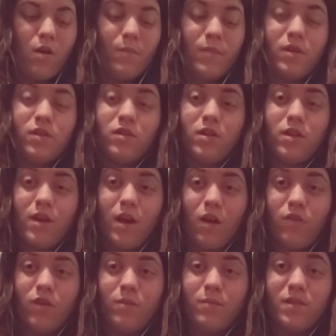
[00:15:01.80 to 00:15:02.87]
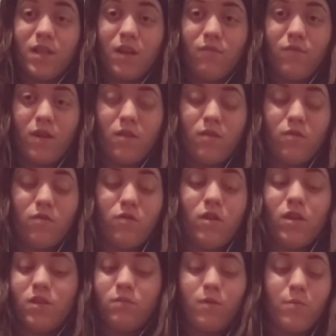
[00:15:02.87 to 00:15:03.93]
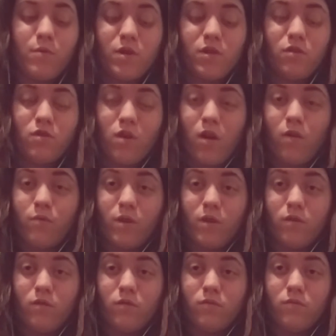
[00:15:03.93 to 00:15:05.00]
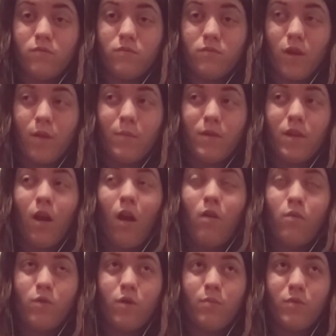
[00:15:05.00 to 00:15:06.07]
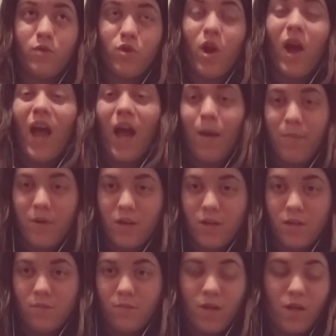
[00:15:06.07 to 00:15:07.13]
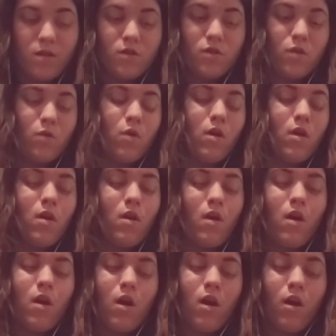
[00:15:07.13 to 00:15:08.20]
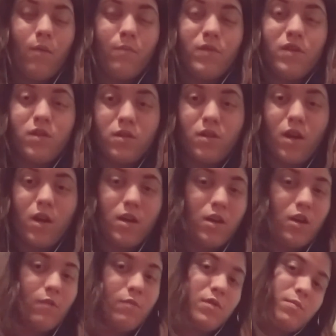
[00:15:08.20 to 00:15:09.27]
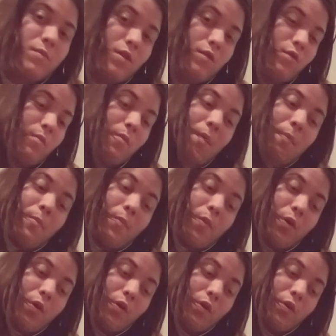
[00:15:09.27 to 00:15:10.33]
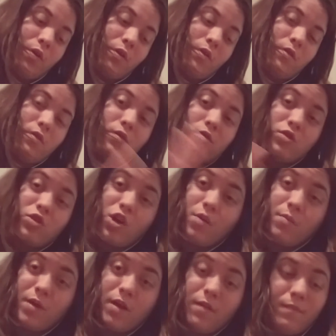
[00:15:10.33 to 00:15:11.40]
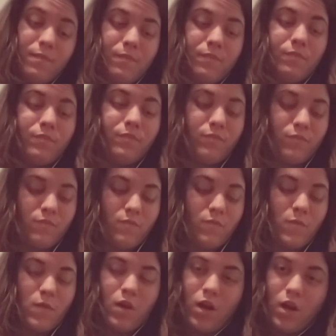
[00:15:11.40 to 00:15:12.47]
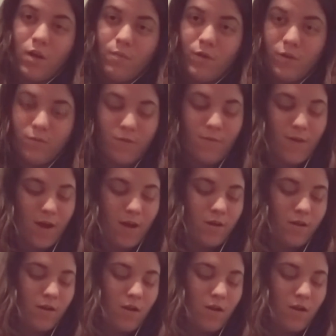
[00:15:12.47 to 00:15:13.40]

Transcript: into the now, that I'm safe, that these memories are not real. I mean, they are real, but they're not happening to me. So this kind of helps me remember Jeremy and kind of brings me back.